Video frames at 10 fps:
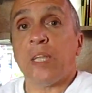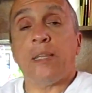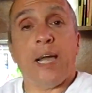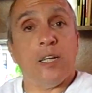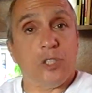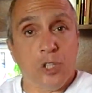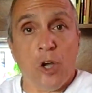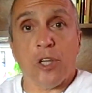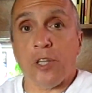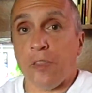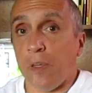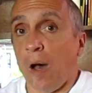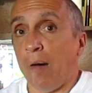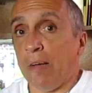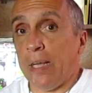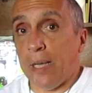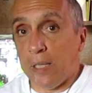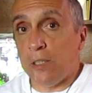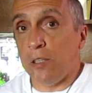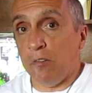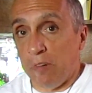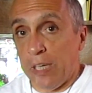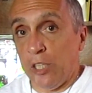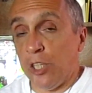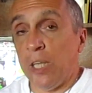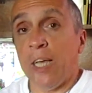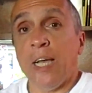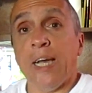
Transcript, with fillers: they asserted authority into the region,